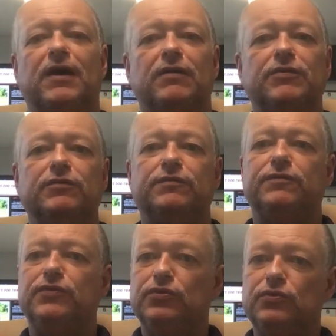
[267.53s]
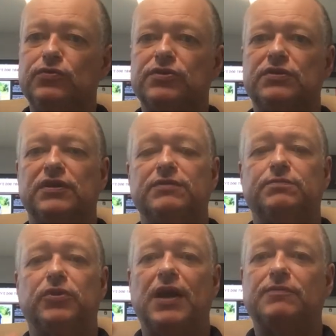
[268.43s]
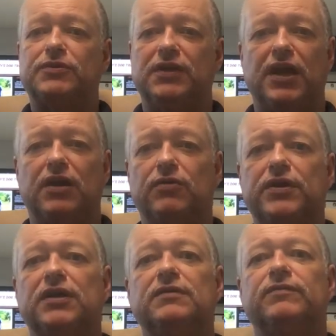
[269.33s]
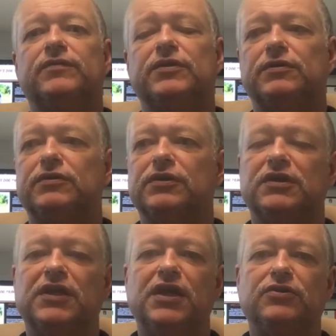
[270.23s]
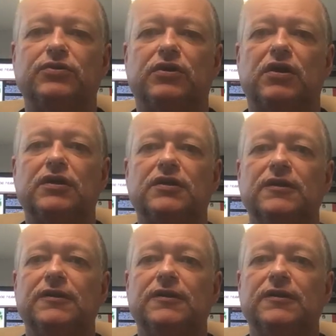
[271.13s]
you've used perhaps an area to contain your dog,